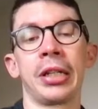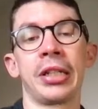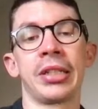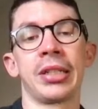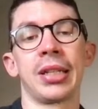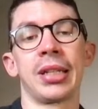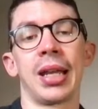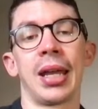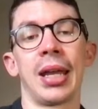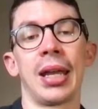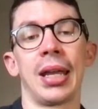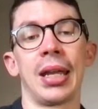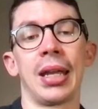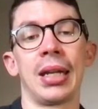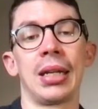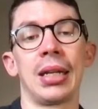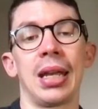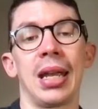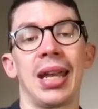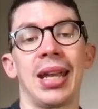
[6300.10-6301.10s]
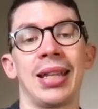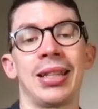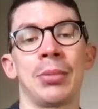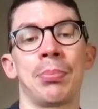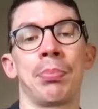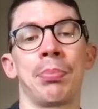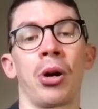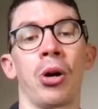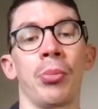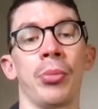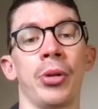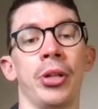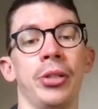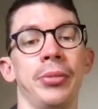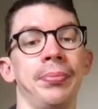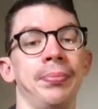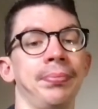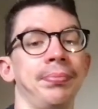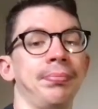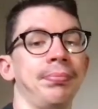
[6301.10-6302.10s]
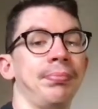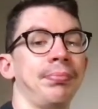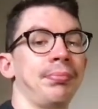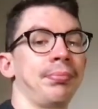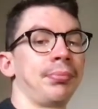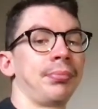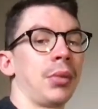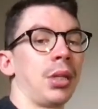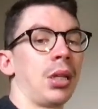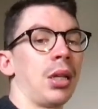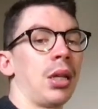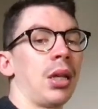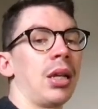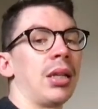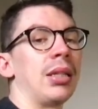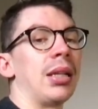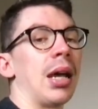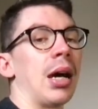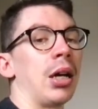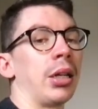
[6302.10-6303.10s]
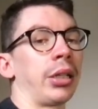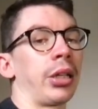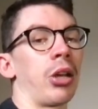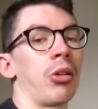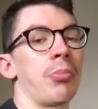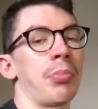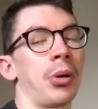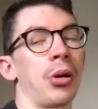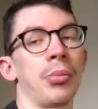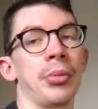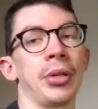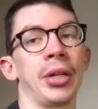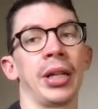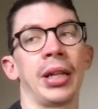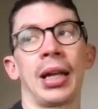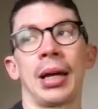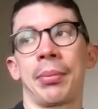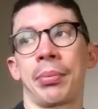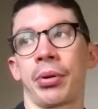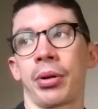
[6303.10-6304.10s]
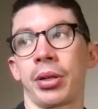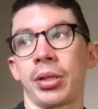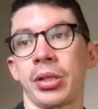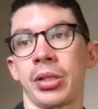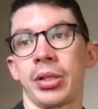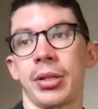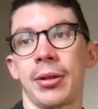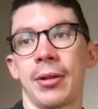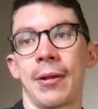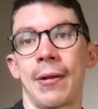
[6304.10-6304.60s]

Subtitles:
say it's Botman. Yeah, I'd go Botman at that price.